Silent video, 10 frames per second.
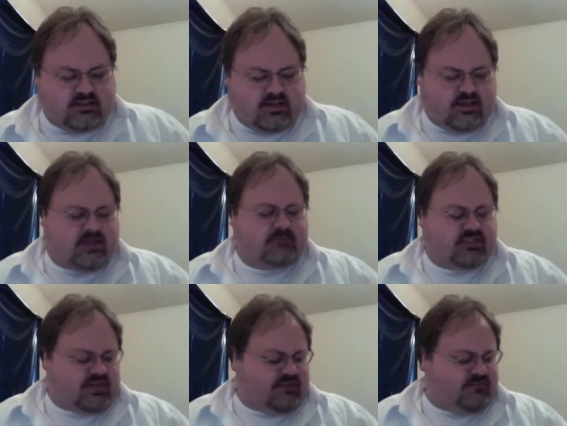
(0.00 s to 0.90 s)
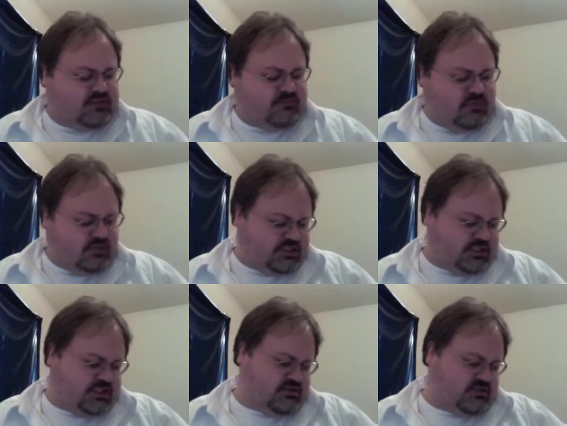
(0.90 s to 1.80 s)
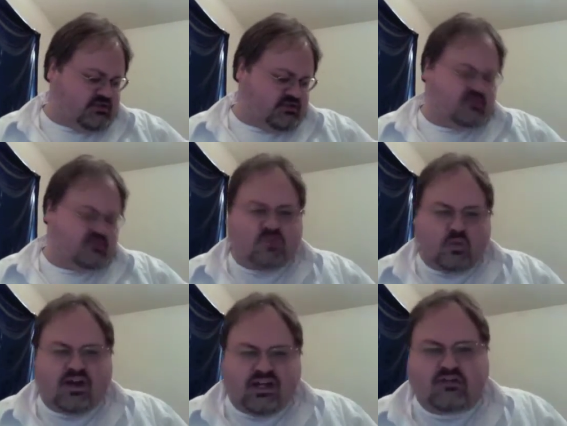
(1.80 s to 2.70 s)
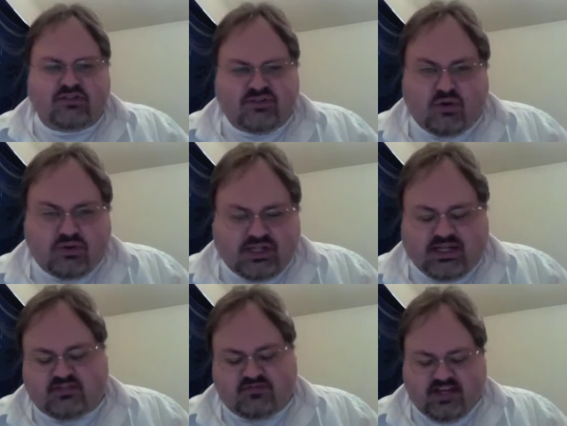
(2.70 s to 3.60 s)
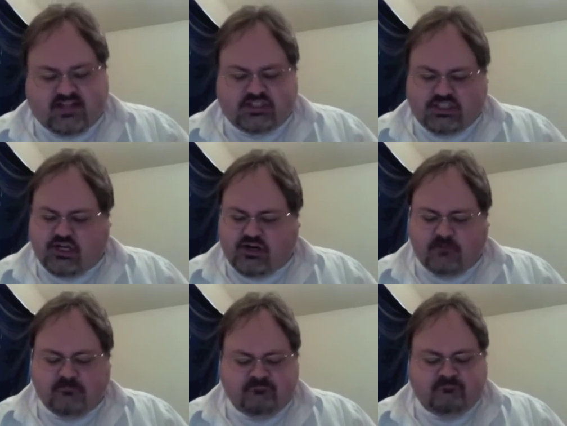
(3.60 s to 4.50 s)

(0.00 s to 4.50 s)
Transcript: uh, stuff that's pushing twenty years old as of next year.